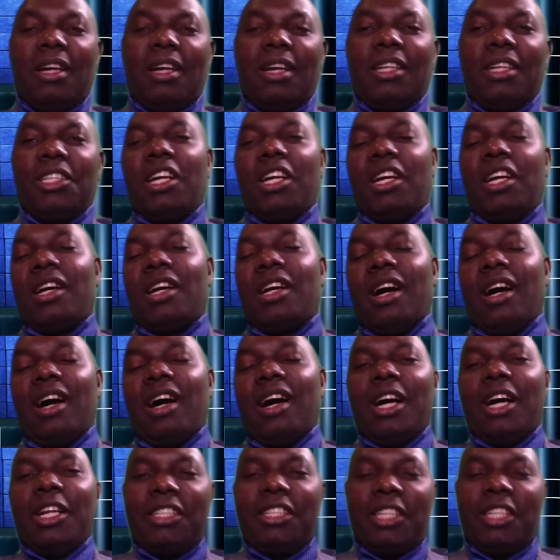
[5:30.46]

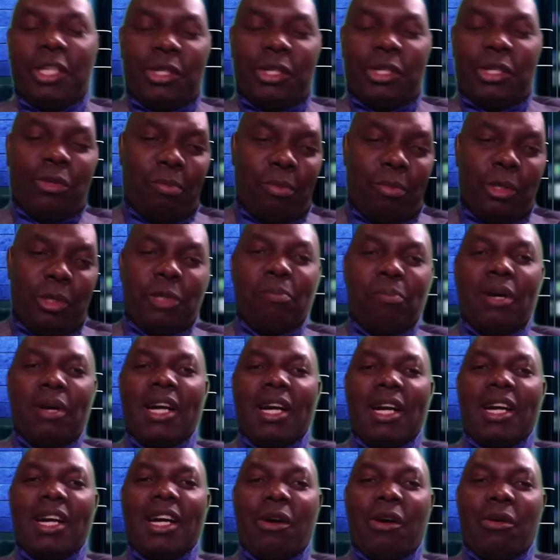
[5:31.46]
Shaka, just to push
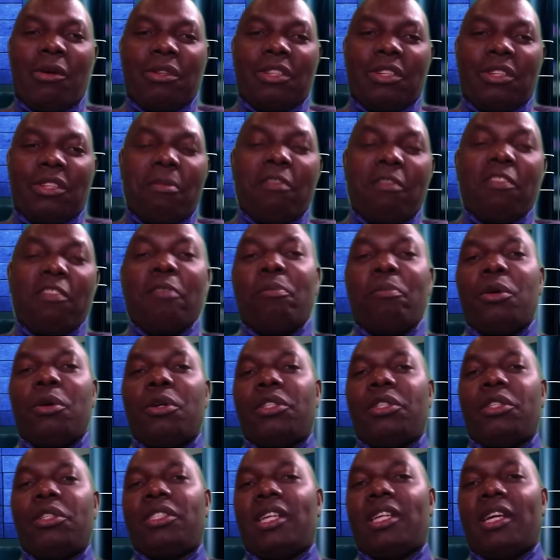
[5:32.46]
back on some of the
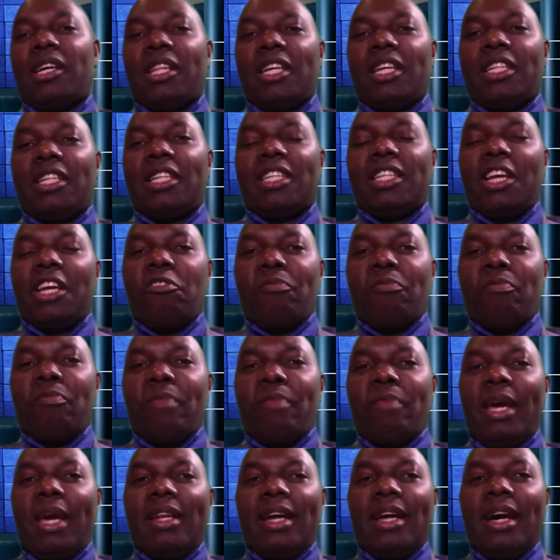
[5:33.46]
points that you've
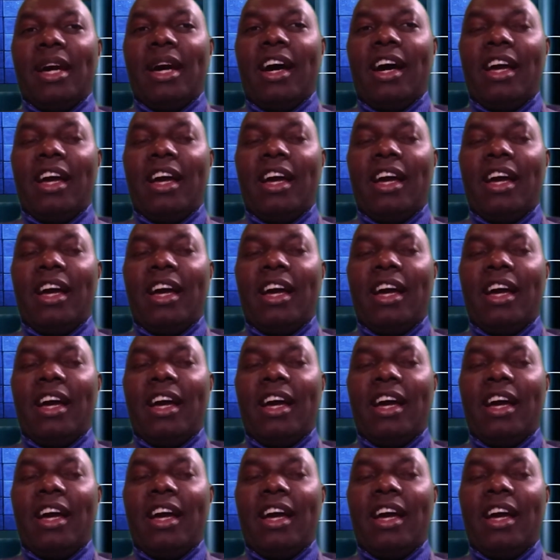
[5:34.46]
made,